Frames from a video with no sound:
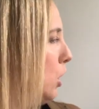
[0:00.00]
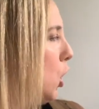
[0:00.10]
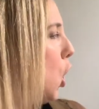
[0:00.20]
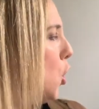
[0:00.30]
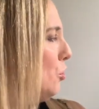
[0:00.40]

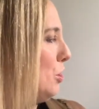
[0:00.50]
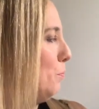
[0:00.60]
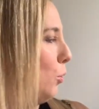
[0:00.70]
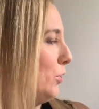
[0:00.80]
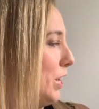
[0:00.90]
All the
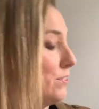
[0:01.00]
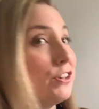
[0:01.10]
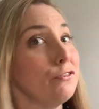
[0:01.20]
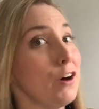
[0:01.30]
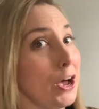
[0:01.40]
important guests
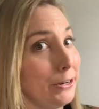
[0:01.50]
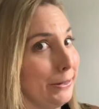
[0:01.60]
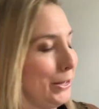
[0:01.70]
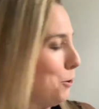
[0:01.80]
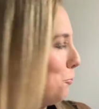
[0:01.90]
had
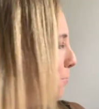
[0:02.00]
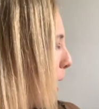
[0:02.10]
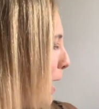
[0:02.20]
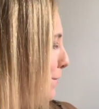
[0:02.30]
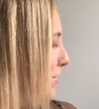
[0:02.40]
finally
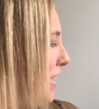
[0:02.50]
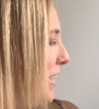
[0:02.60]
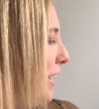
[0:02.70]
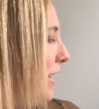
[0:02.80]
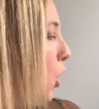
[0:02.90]
arrived,
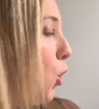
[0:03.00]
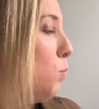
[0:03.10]
all